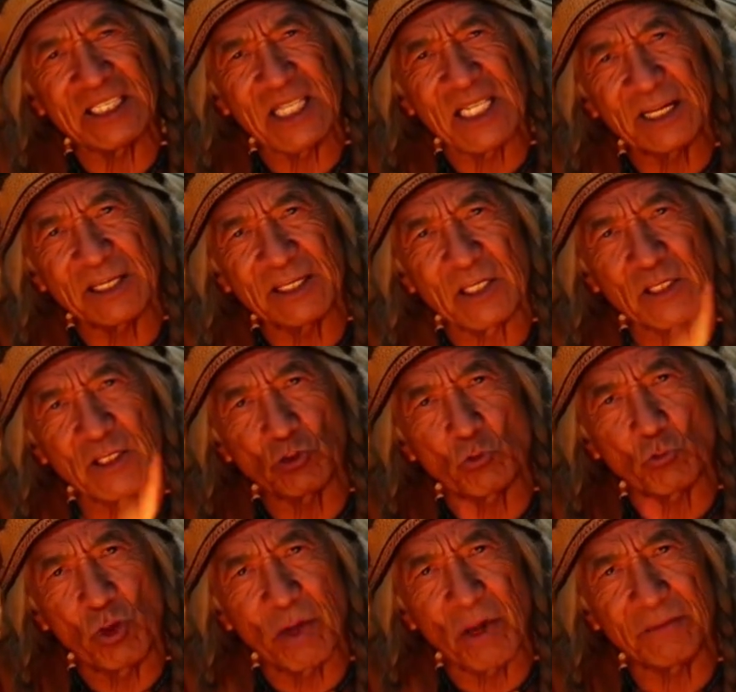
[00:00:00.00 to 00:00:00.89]
change in its
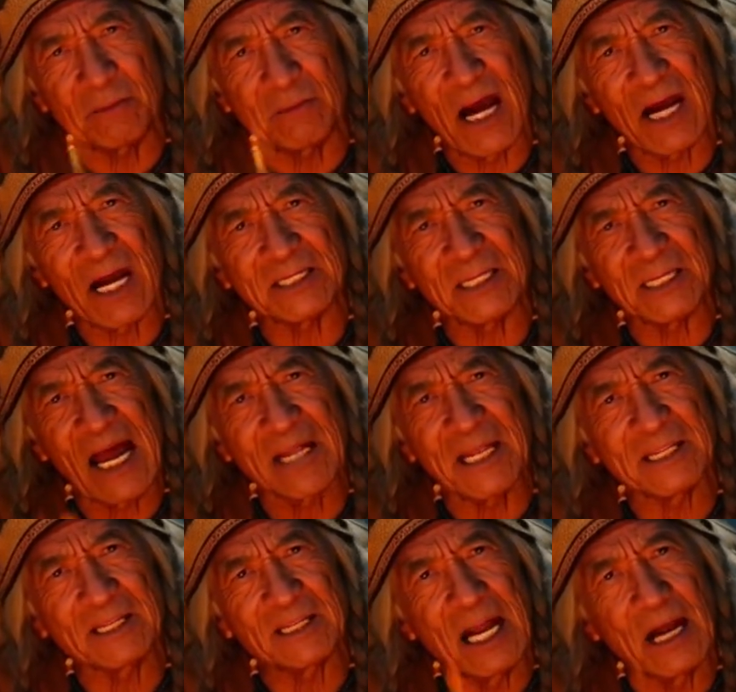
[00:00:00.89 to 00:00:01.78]
orbit that our
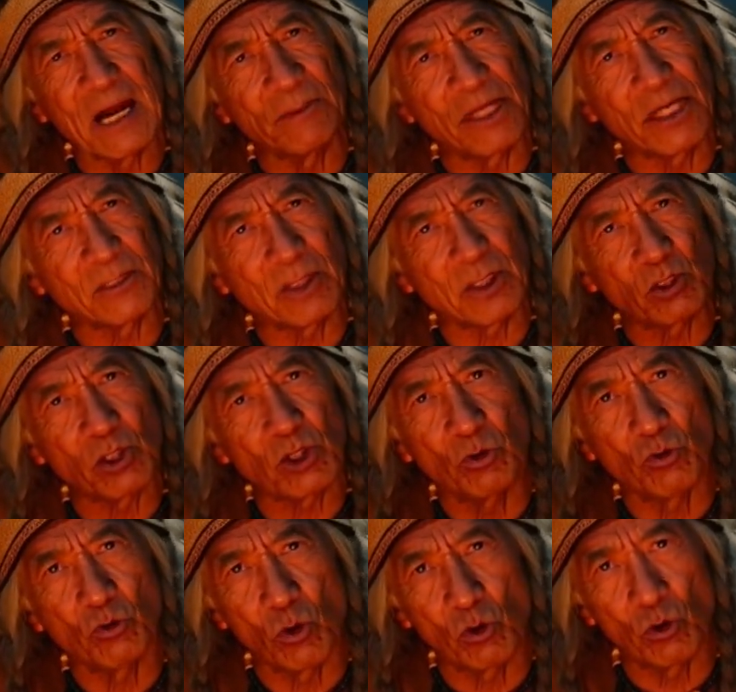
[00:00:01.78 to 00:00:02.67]
static calendar
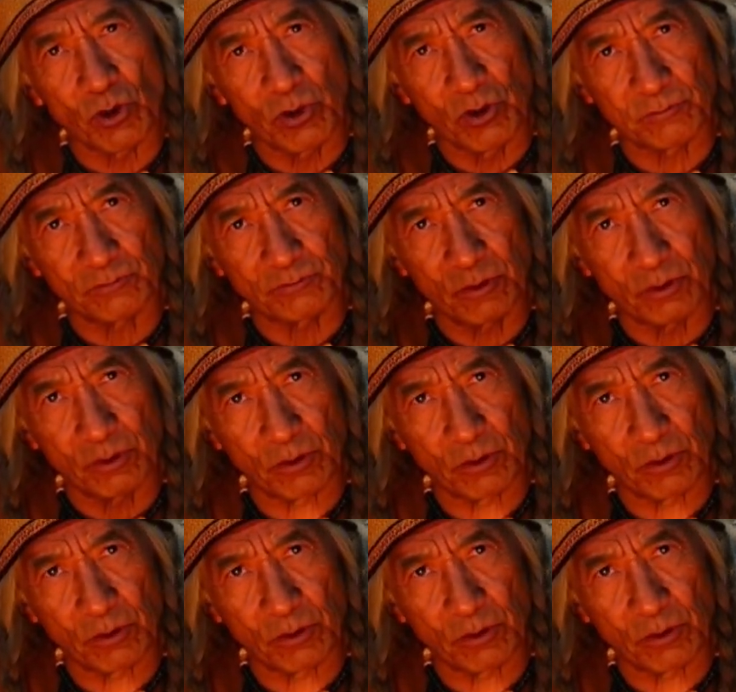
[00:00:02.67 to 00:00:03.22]
cannot account for.